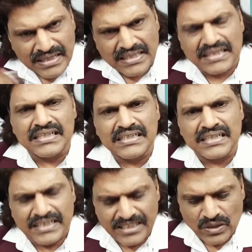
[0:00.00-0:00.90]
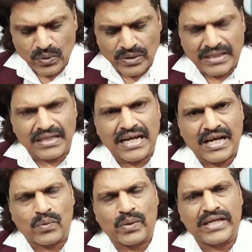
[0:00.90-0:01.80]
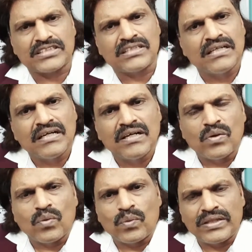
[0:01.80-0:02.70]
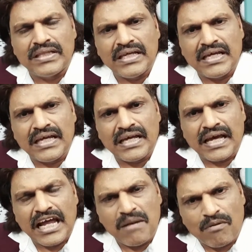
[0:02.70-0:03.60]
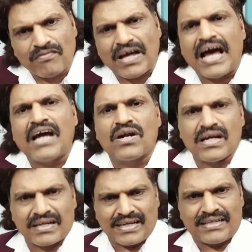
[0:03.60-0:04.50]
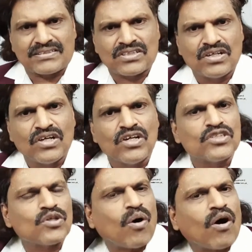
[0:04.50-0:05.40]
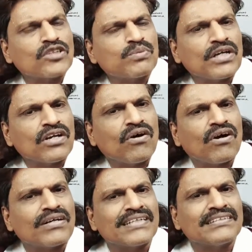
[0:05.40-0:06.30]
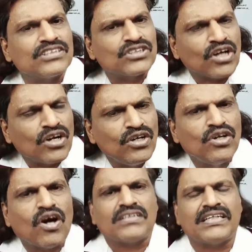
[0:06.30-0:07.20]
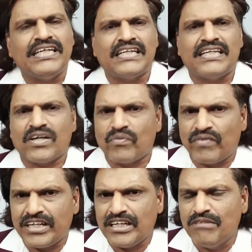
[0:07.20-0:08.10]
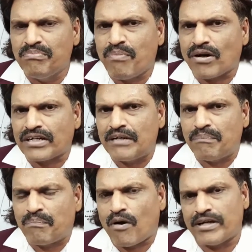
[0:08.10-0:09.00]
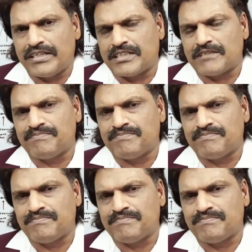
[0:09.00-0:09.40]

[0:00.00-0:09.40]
turned into written language with the help of the angular gyrus. So occipital cortex is not needed here, very important point.